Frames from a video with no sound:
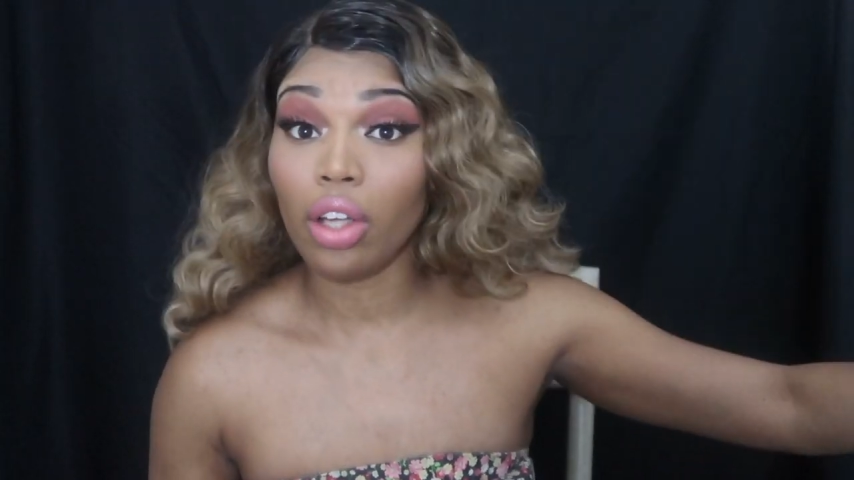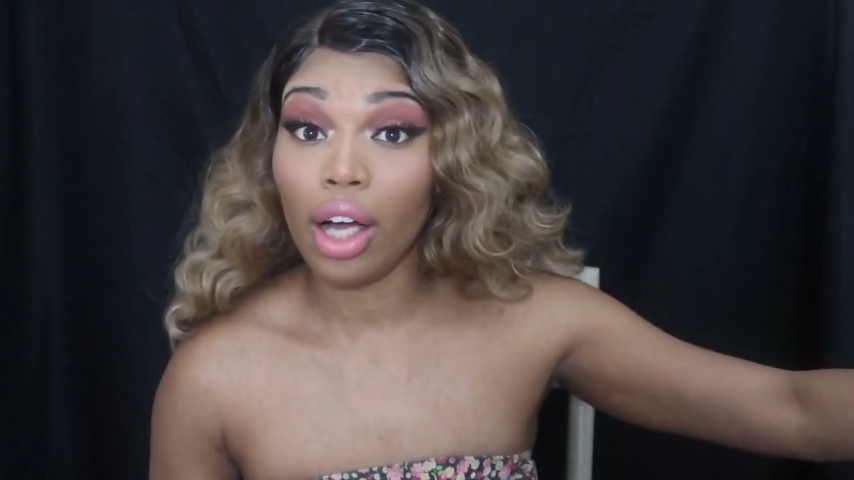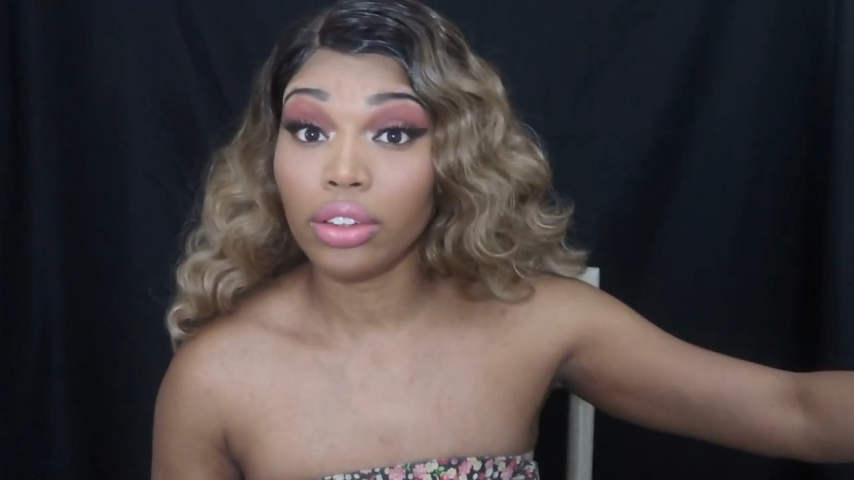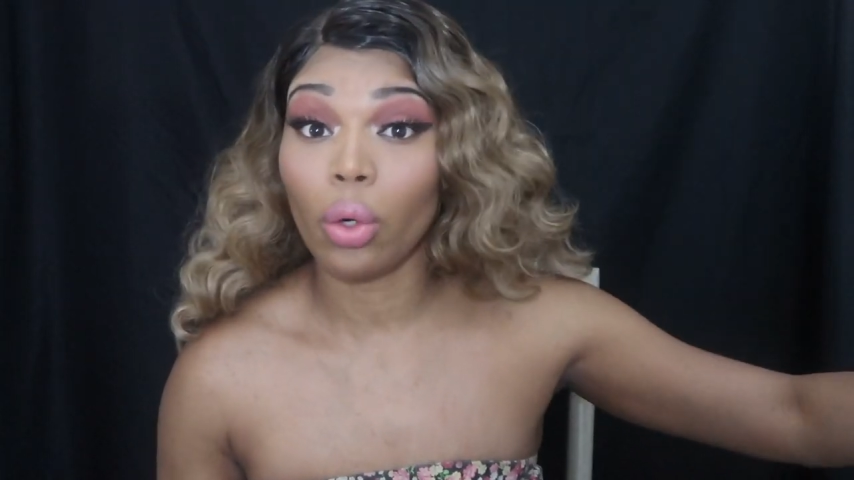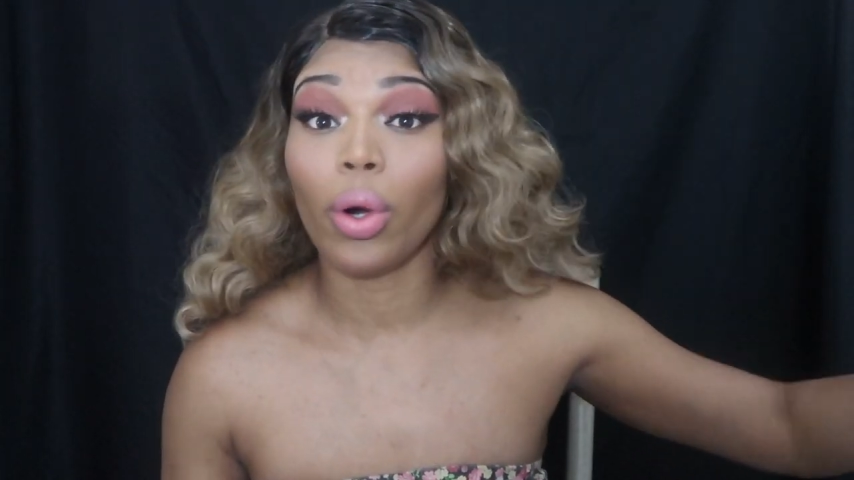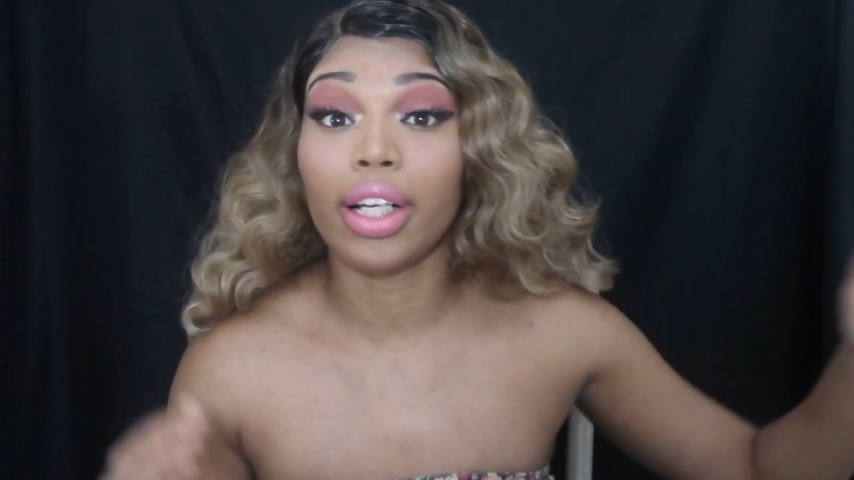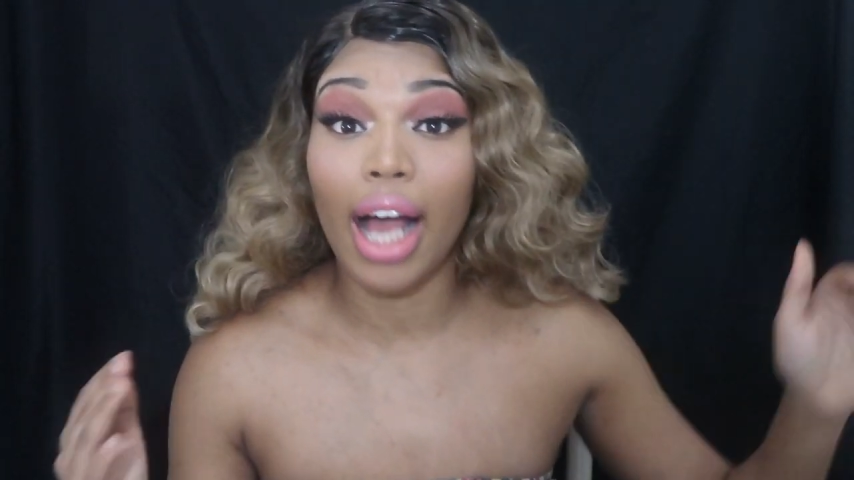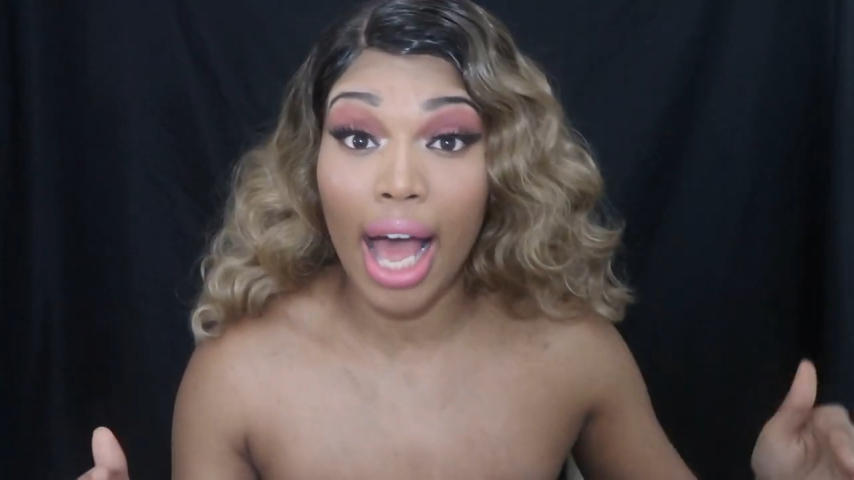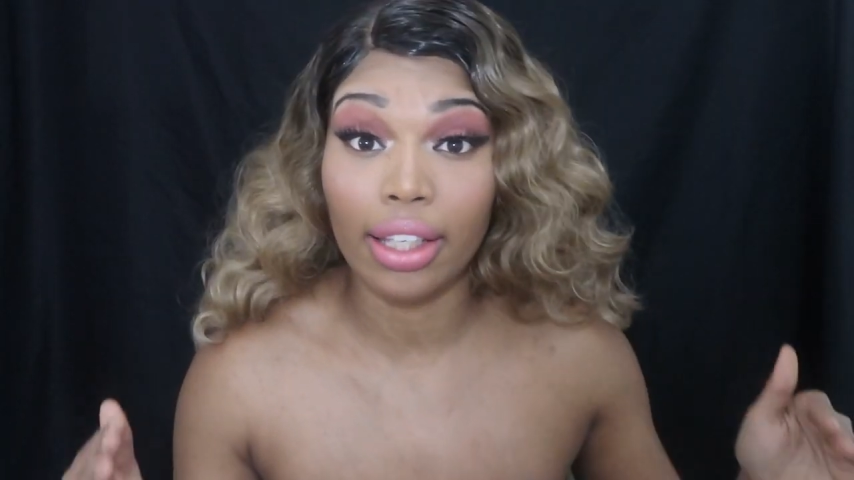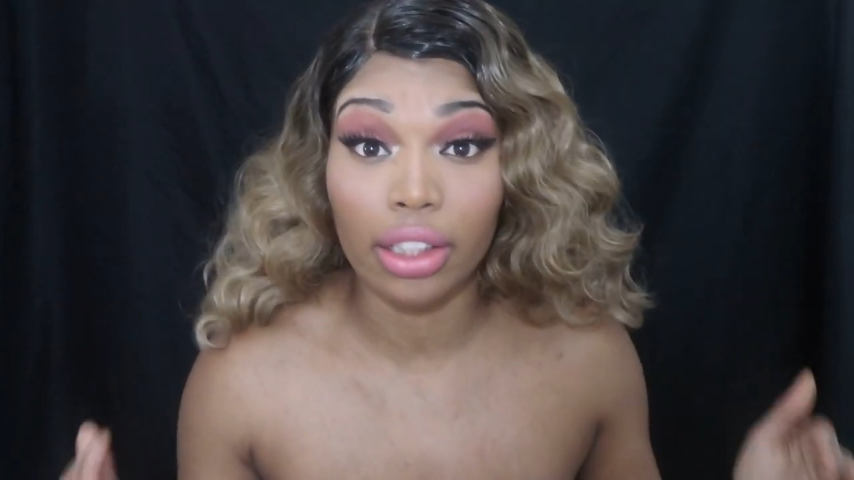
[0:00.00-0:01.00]
thoughts or
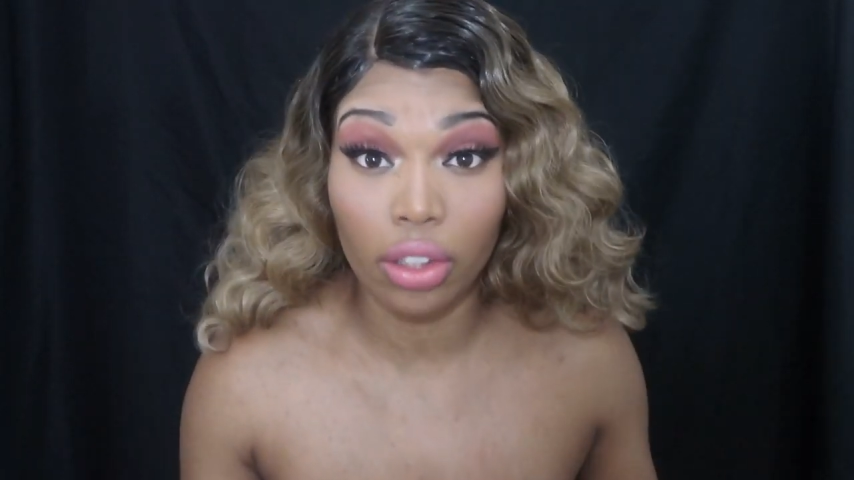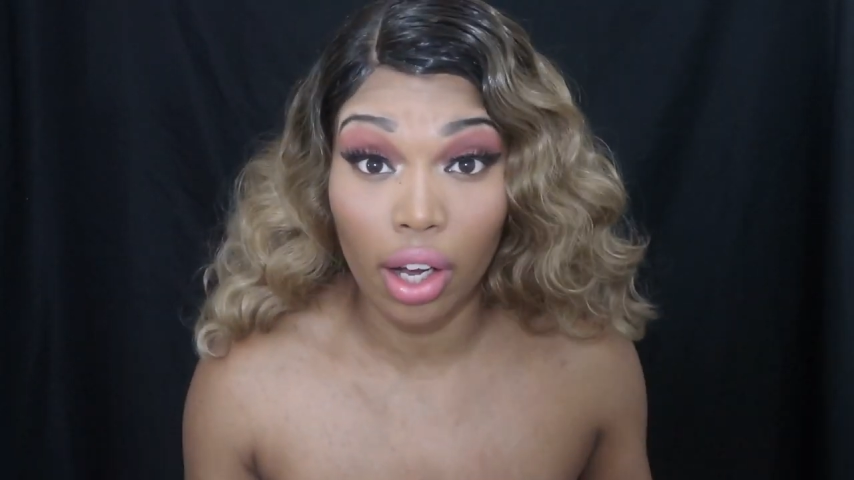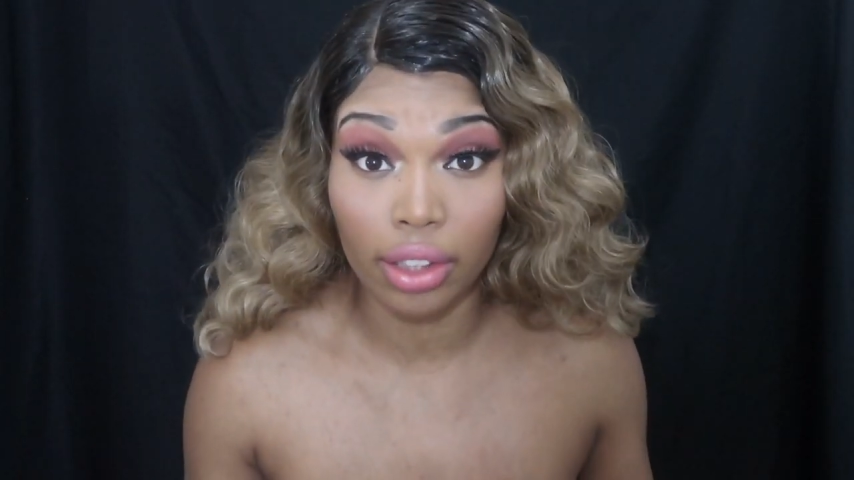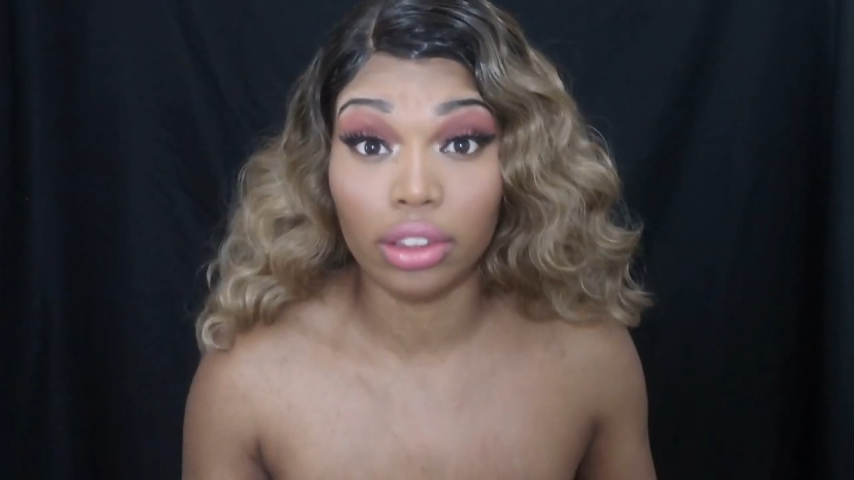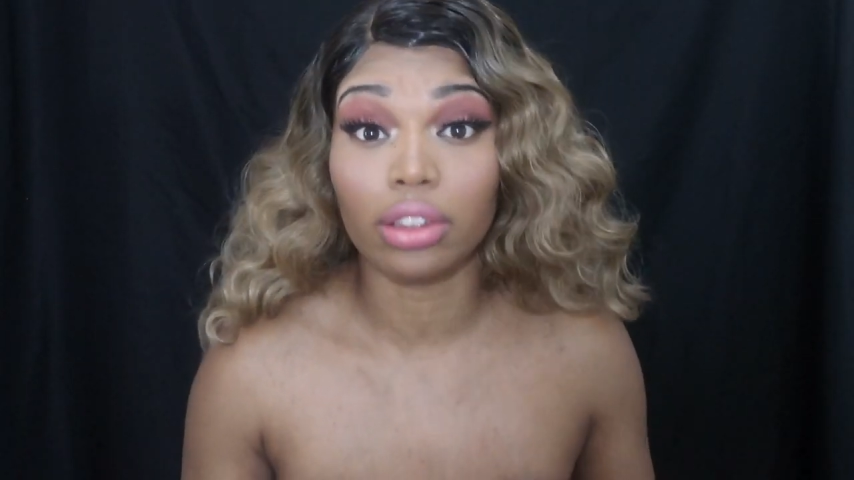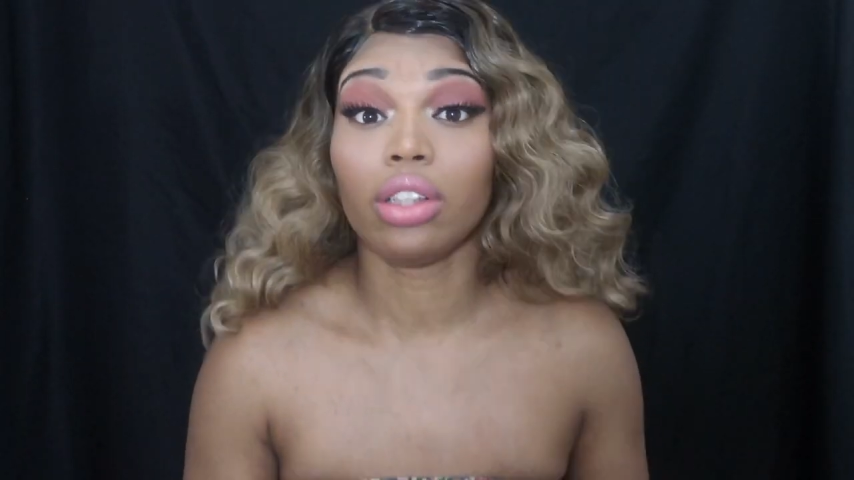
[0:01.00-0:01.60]
godly thoughts.